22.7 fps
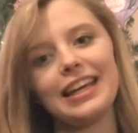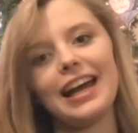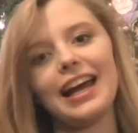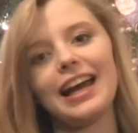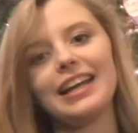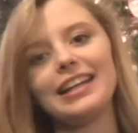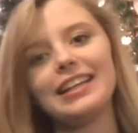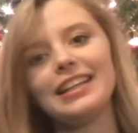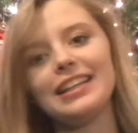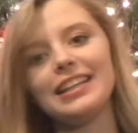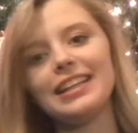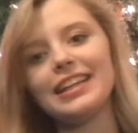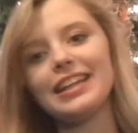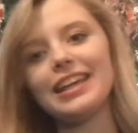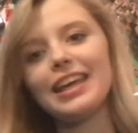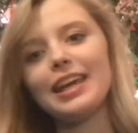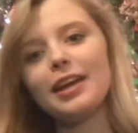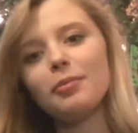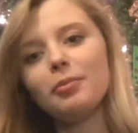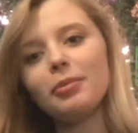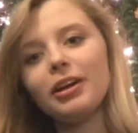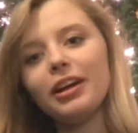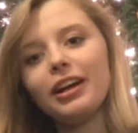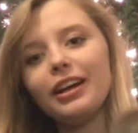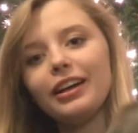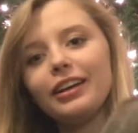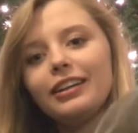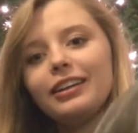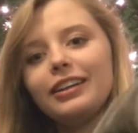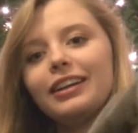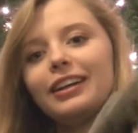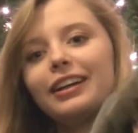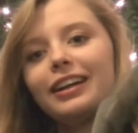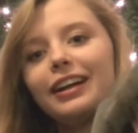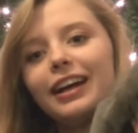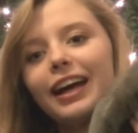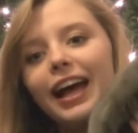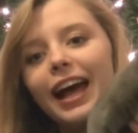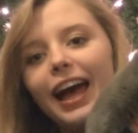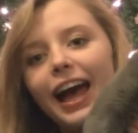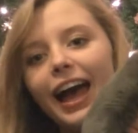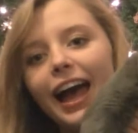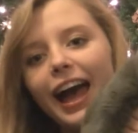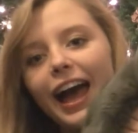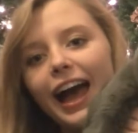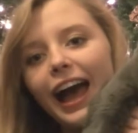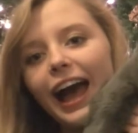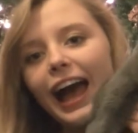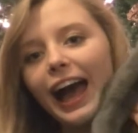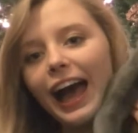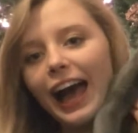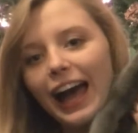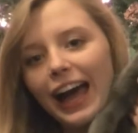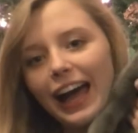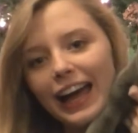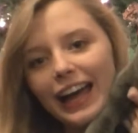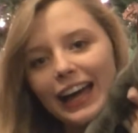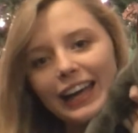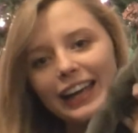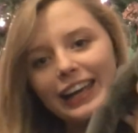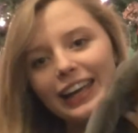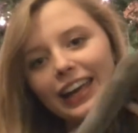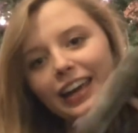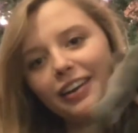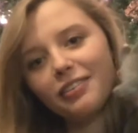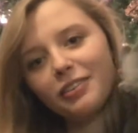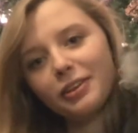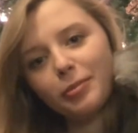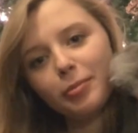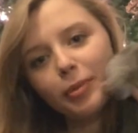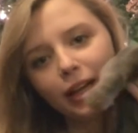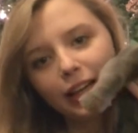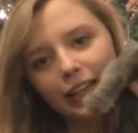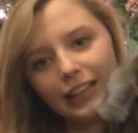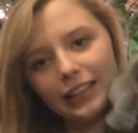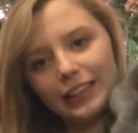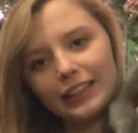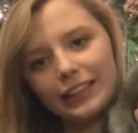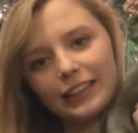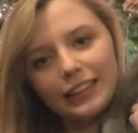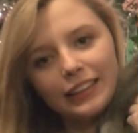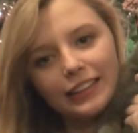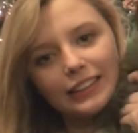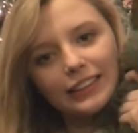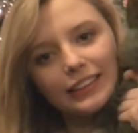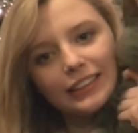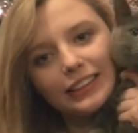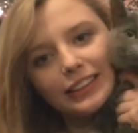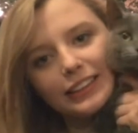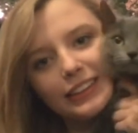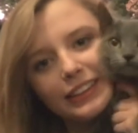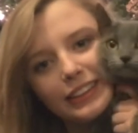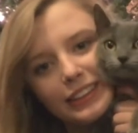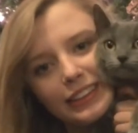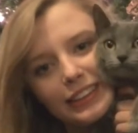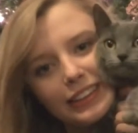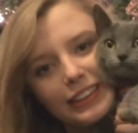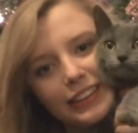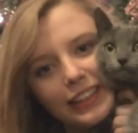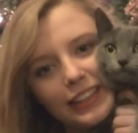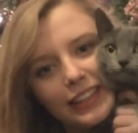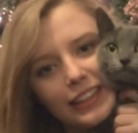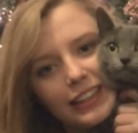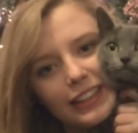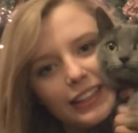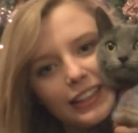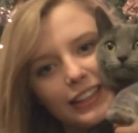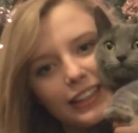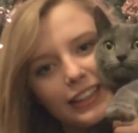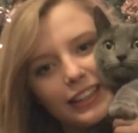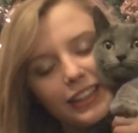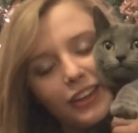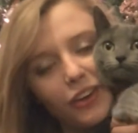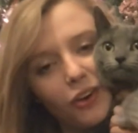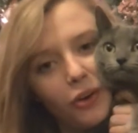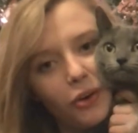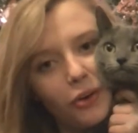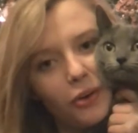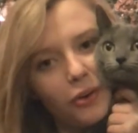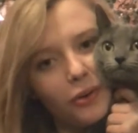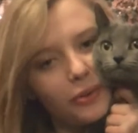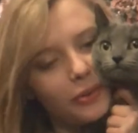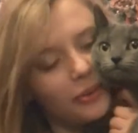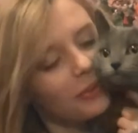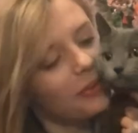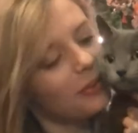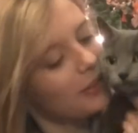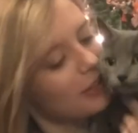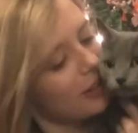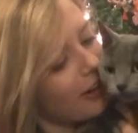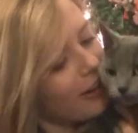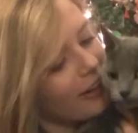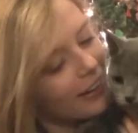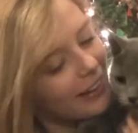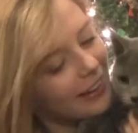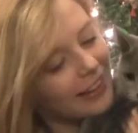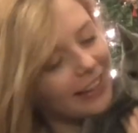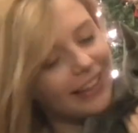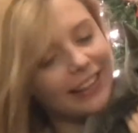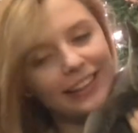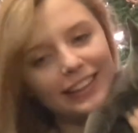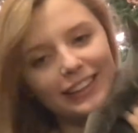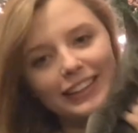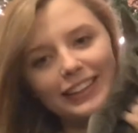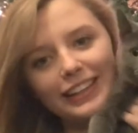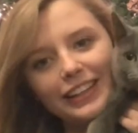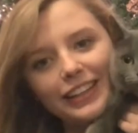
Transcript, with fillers: hi to the camera? Hi everybody. Mm. Oh, you're talking.